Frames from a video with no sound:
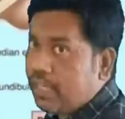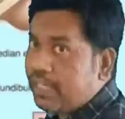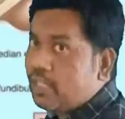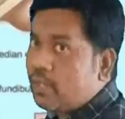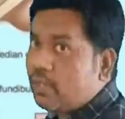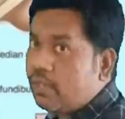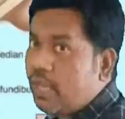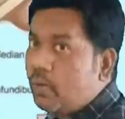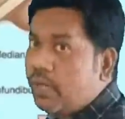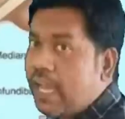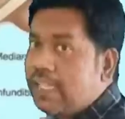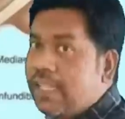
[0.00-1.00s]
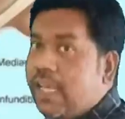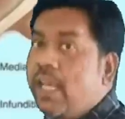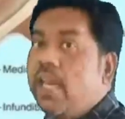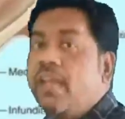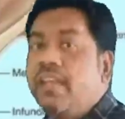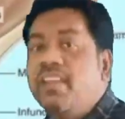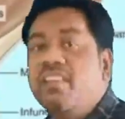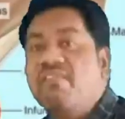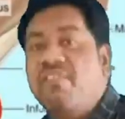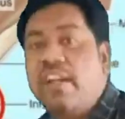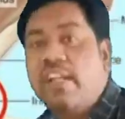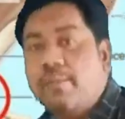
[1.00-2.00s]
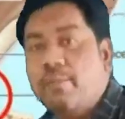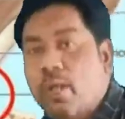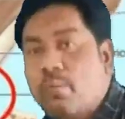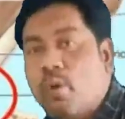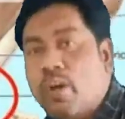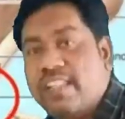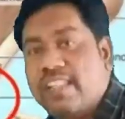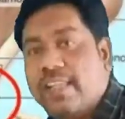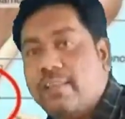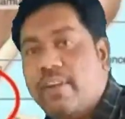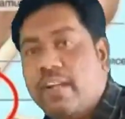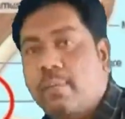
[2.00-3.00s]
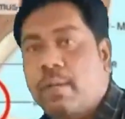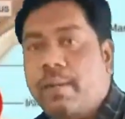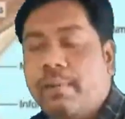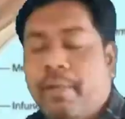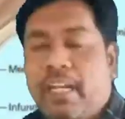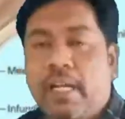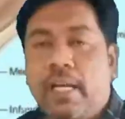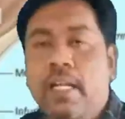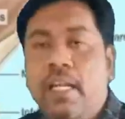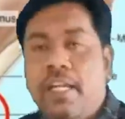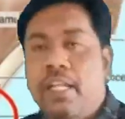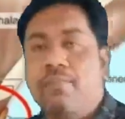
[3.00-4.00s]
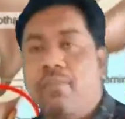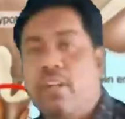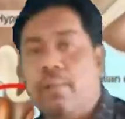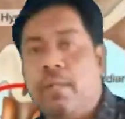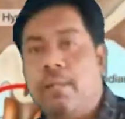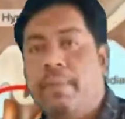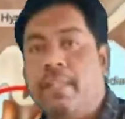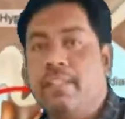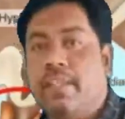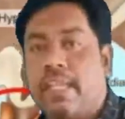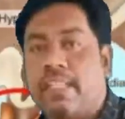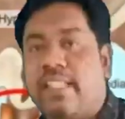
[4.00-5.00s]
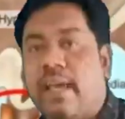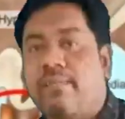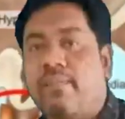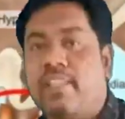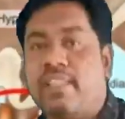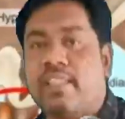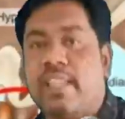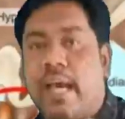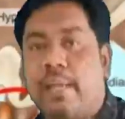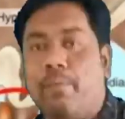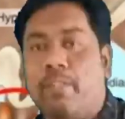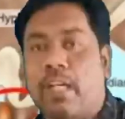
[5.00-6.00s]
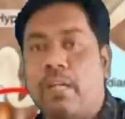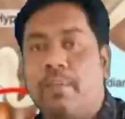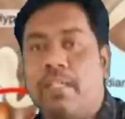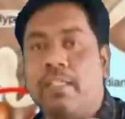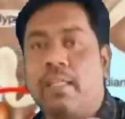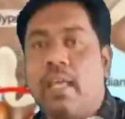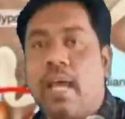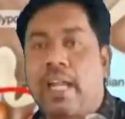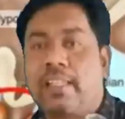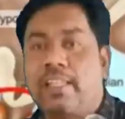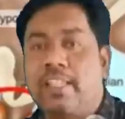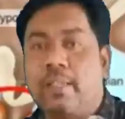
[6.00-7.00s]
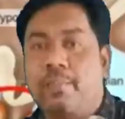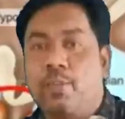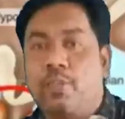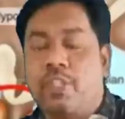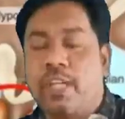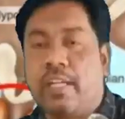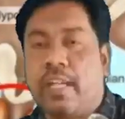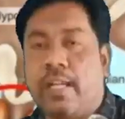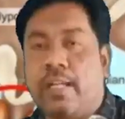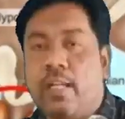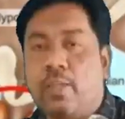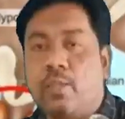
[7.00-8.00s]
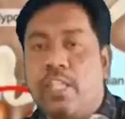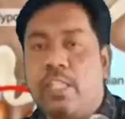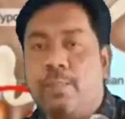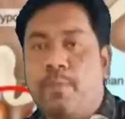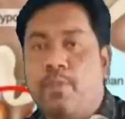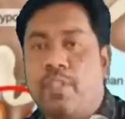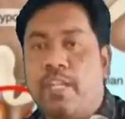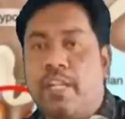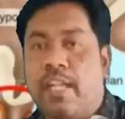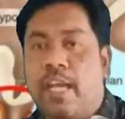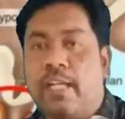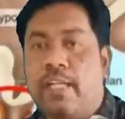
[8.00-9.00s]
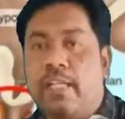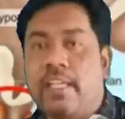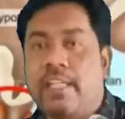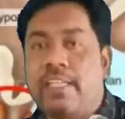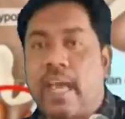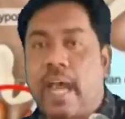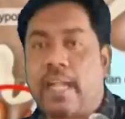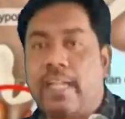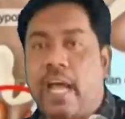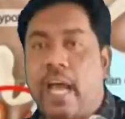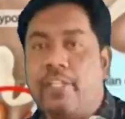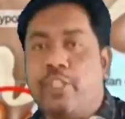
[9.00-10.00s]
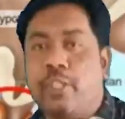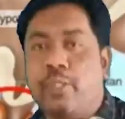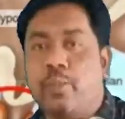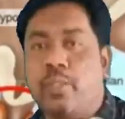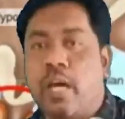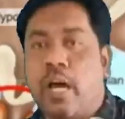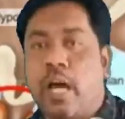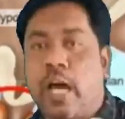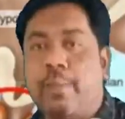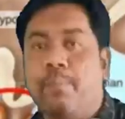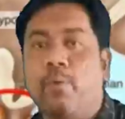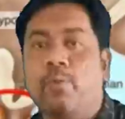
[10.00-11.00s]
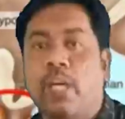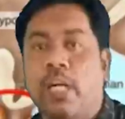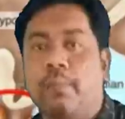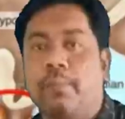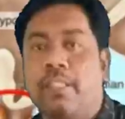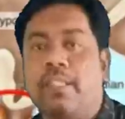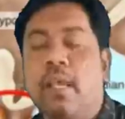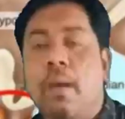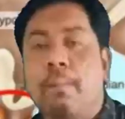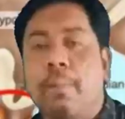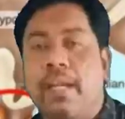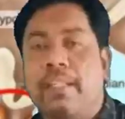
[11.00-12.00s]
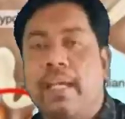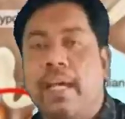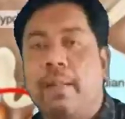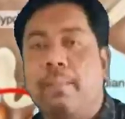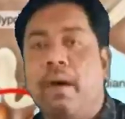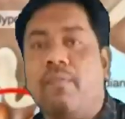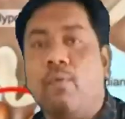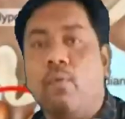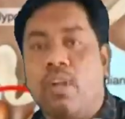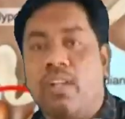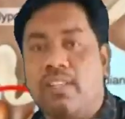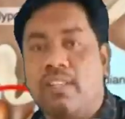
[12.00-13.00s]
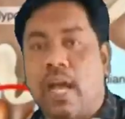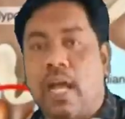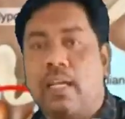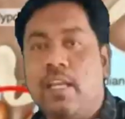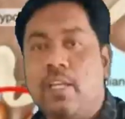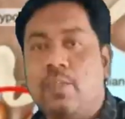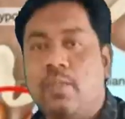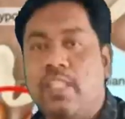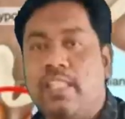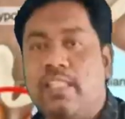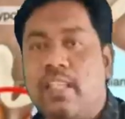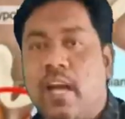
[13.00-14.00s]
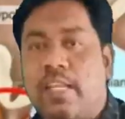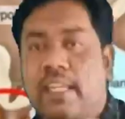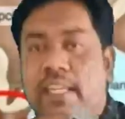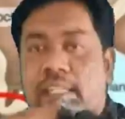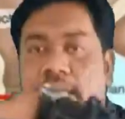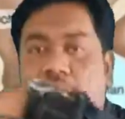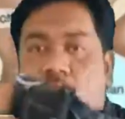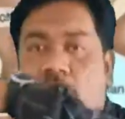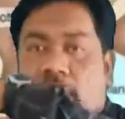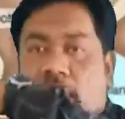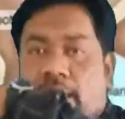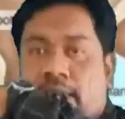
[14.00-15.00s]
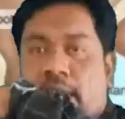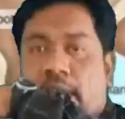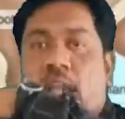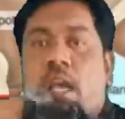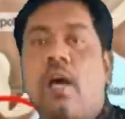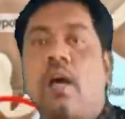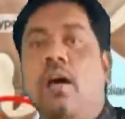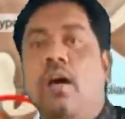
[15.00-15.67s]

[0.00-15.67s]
that is known as a infundibulum. What is the infundibulum, beta? Infundibulum means, example, this is the hypothalamus and this is the pituitary gland. So this pituitary gland, it is attaching to the hypothalamus by the help of one stalk. So this stalk is known as a